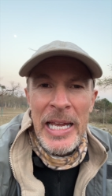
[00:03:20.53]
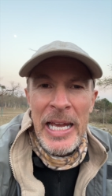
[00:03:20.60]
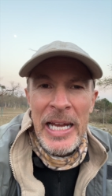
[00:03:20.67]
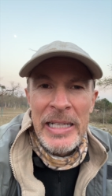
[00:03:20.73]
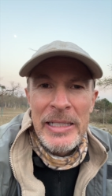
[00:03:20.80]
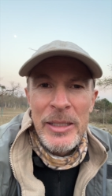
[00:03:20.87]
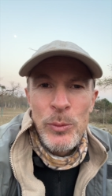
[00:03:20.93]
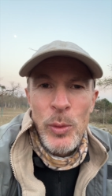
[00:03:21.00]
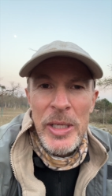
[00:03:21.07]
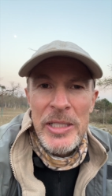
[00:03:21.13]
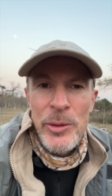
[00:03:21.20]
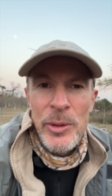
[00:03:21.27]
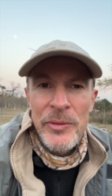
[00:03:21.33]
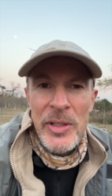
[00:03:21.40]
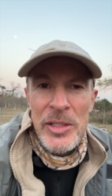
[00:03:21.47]
And then when
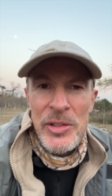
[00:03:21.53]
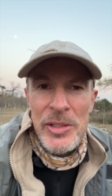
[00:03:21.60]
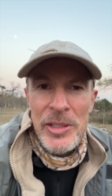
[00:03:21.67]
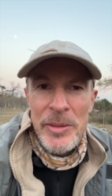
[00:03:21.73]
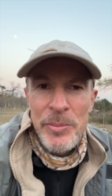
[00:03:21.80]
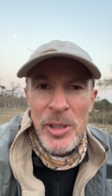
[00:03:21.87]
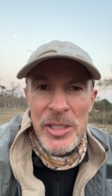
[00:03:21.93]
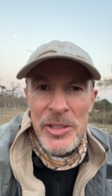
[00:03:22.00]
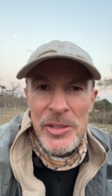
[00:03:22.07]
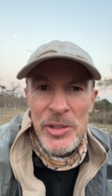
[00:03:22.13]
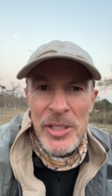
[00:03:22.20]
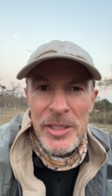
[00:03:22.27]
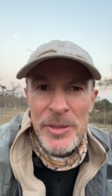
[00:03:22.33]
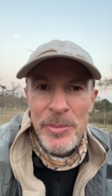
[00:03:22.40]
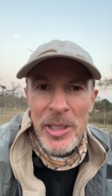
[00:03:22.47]
you eventually press the
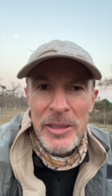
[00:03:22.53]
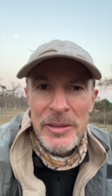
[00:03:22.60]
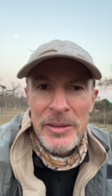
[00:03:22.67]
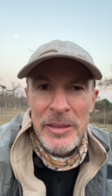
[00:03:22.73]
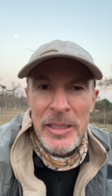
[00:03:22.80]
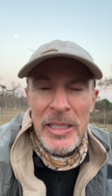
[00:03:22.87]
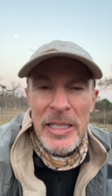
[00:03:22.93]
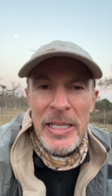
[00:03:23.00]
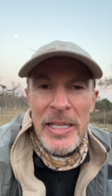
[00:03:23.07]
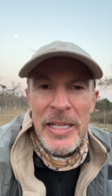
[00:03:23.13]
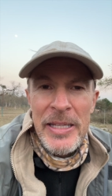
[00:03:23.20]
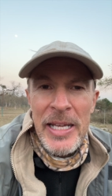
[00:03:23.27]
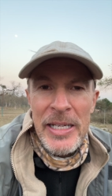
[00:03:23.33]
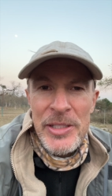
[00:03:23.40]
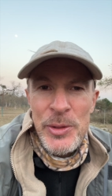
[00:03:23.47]
shutter button,
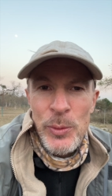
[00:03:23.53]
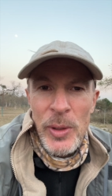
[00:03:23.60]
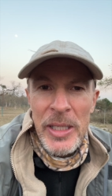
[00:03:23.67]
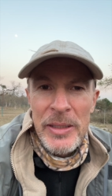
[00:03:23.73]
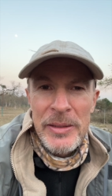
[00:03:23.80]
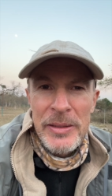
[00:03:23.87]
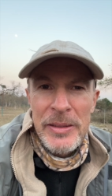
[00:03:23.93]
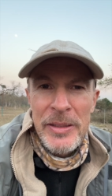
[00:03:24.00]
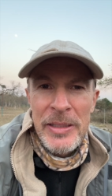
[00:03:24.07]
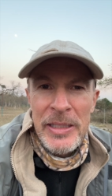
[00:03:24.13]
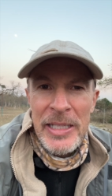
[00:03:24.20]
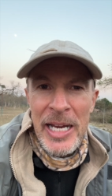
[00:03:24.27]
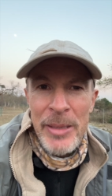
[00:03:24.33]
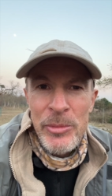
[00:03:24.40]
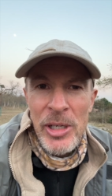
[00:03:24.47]
that's when the
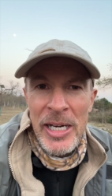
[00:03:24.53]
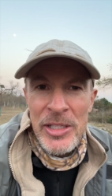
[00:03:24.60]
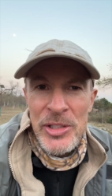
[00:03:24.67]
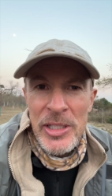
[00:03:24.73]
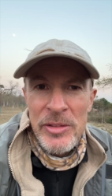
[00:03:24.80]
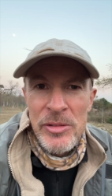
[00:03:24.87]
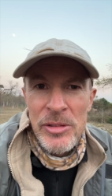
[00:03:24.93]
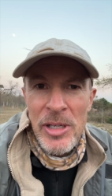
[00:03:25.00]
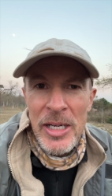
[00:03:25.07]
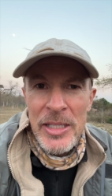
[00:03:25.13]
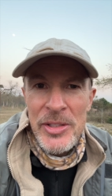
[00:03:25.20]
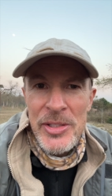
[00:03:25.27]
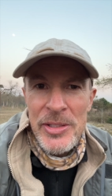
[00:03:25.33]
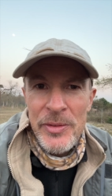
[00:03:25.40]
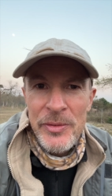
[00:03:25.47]
camera actually
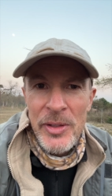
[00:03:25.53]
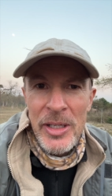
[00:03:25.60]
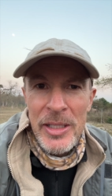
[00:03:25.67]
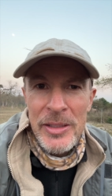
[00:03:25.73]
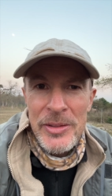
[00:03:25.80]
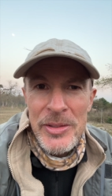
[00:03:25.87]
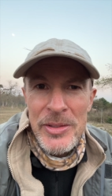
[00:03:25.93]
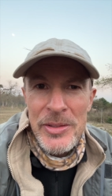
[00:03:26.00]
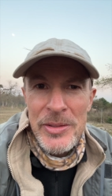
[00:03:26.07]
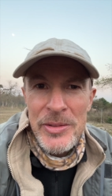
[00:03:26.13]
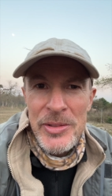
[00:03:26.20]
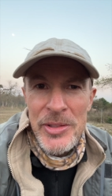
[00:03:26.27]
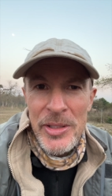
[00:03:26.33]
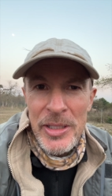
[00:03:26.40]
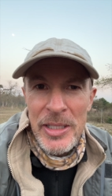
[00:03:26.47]
writes the files
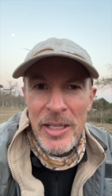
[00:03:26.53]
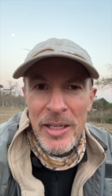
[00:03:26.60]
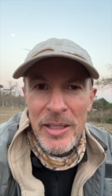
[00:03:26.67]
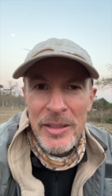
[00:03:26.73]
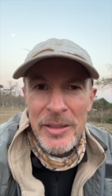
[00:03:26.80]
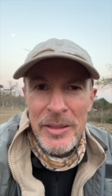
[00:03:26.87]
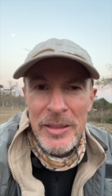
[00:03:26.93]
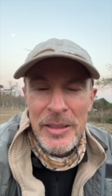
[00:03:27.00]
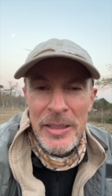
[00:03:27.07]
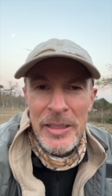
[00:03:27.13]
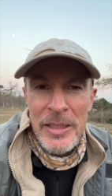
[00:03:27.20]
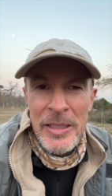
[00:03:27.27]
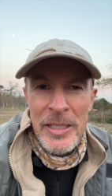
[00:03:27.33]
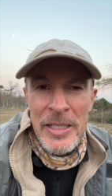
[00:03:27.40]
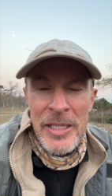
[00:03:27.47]
to the card.
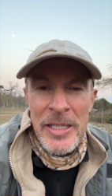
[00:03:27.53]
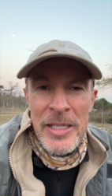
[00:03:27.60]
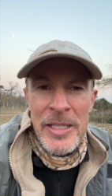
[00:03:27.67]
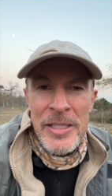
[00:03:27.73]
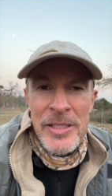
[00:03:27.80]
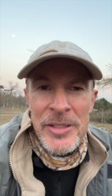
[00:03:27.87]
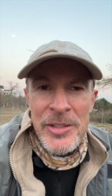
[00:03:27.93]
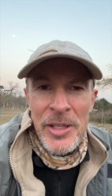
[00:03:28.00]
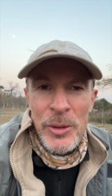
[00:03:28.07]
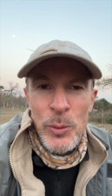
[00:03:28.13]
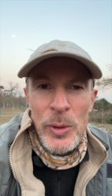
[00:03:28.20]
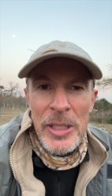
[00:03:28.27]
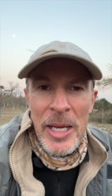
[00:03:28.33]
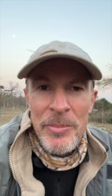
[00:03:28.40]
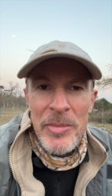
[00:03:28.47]
So
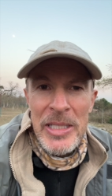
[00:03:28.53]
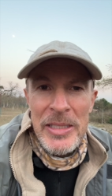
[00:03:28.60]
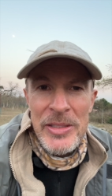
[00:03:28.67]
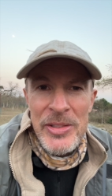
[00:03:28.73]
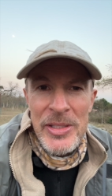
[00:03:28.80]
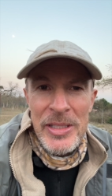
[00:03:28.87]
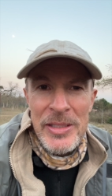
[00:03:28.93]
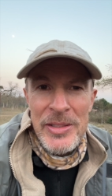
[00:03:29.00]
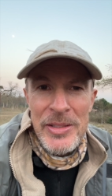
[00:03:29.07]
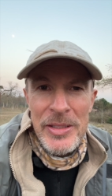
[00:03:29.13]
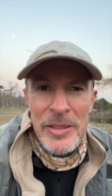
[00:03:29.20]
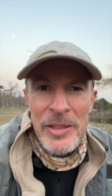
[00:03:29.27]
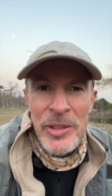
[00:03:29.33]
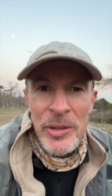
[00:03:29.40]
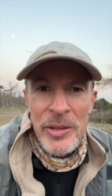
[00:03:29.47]
what that means is
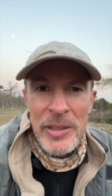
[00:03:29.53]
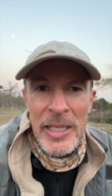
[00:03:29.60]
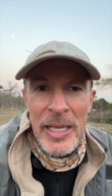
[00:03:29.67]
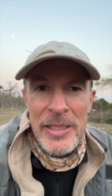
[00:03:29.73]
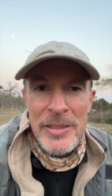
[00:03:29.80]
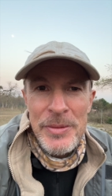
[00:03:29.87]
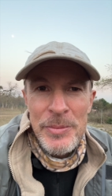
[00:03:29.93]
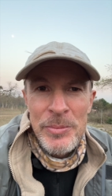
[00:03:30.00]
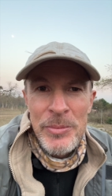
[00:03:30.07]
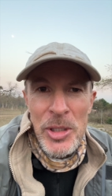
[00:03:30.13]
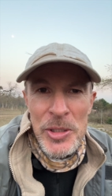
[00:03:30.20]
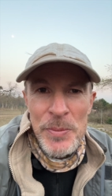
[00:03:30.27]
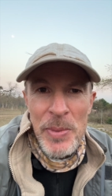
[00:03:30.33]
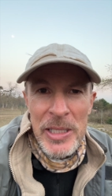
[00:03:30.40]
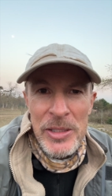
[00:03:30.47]
you can get
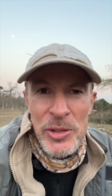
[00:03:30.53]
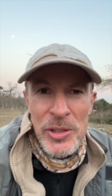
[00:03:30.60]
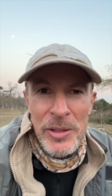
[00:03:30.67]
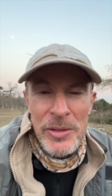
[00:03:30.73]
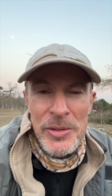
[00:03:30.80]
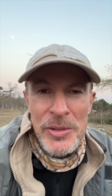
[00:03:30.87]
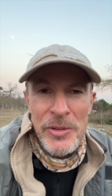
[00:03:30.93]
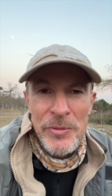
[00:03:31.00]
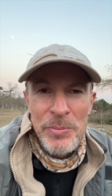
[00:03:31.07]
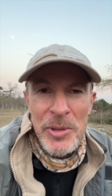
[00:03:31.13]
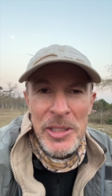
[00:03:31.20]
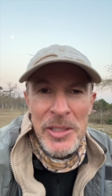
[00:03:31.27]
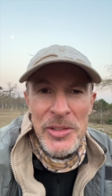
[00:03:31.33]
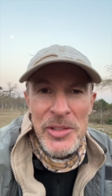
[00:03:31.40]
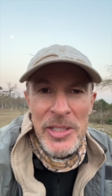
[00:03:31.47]
much better shots of
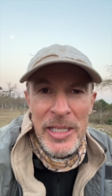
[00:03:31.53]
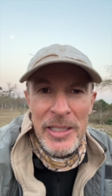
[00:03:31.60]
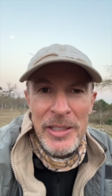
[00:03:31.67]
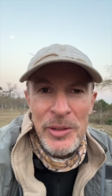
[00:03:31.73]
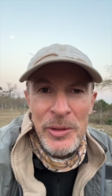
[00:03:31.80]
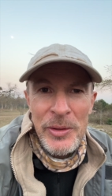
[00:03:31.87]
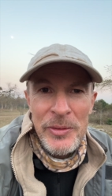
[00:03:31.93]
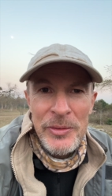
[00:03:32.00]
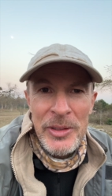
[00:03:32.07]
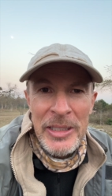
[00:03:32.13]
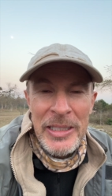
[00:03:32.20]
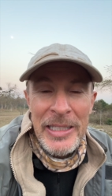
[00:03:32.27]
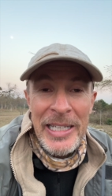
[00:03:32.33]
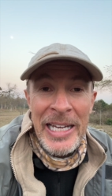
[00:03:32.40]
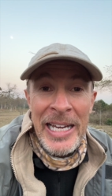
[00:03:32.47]
birds taking off
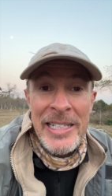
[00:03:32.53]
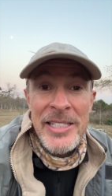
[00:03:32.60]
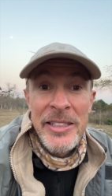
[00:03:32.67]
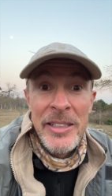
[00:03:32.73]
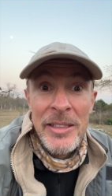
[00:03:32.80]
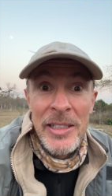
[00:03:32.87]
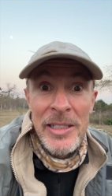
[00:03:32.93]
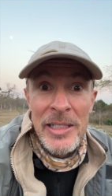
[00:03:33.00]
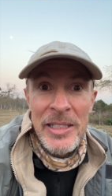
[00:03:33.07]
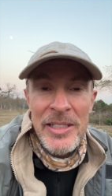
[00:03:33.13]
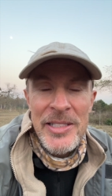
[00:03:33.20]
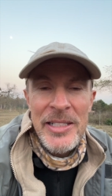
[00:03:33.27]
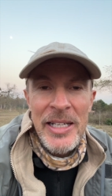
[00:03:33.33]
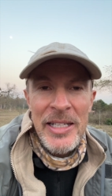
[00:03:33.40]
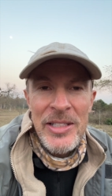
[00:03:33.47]
at an earlier
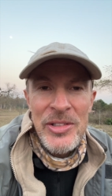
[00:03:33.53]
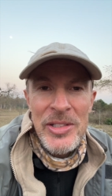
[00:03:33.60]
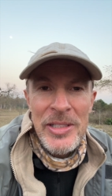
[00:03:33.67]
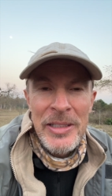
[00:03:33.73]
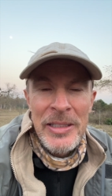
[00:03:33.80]
stage.